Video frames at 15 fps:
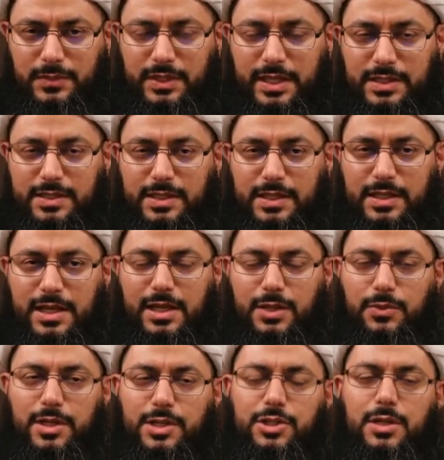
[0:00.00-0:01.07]
And he makes
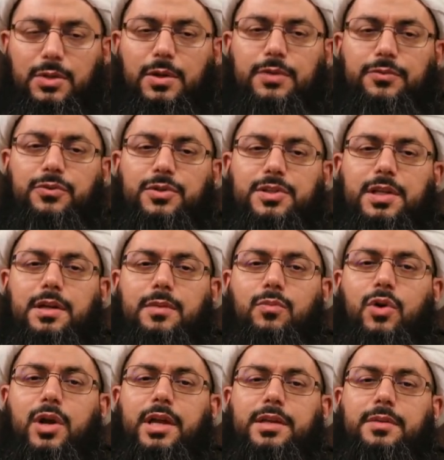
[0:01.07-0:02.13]
these revelations.
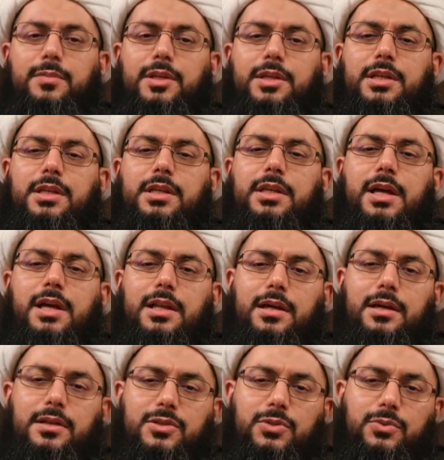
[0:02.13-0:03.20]
Then we
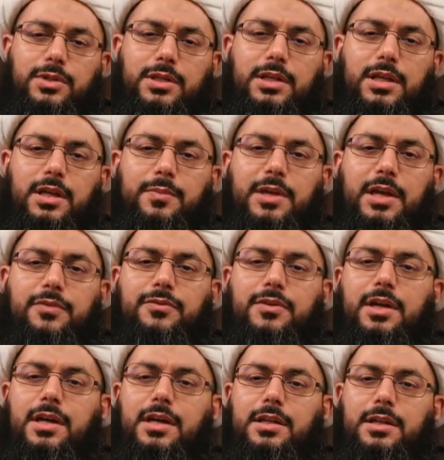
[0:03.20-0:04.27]
put ourselves in a
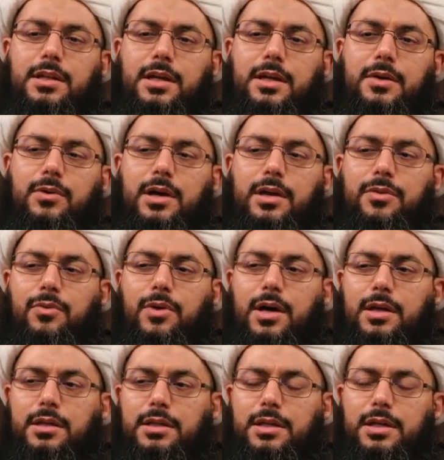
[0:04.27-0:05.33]
position where we
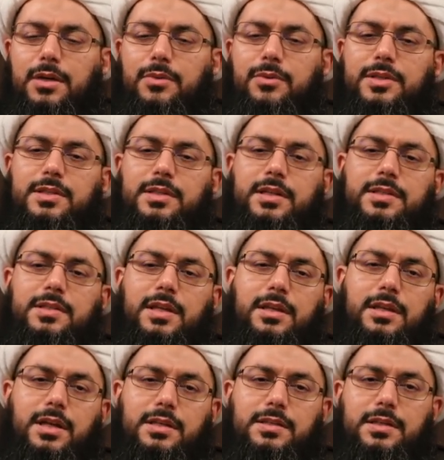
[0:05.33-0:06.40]
have the right
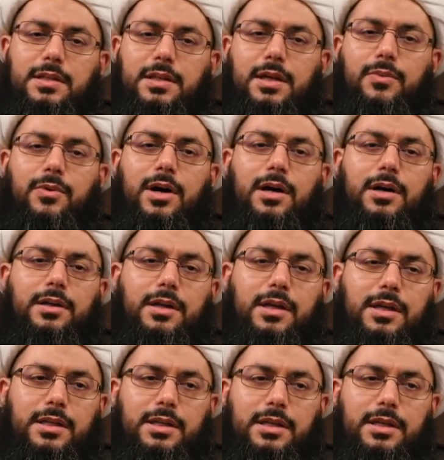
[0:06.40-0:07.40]
to uh,